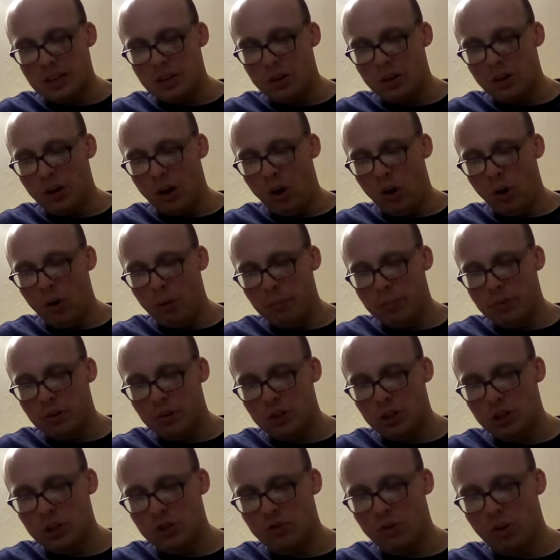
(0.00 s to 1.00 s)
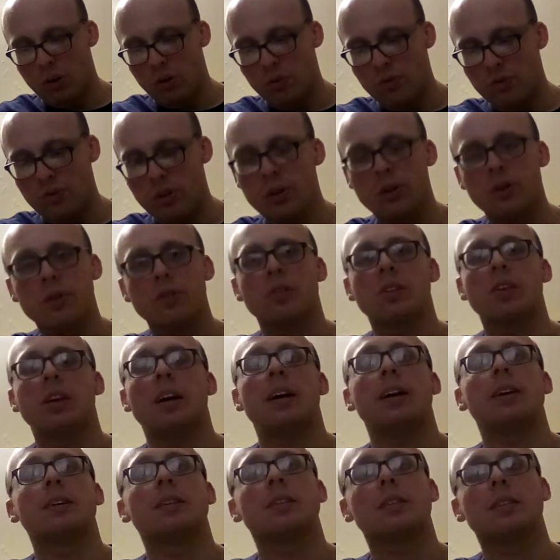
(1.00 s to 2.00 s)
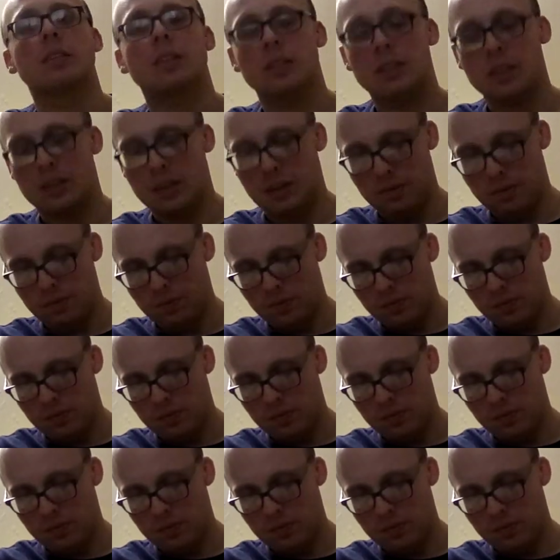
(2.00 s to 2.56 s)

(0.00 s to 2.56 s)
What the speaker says: Her arms are strong for her tasks.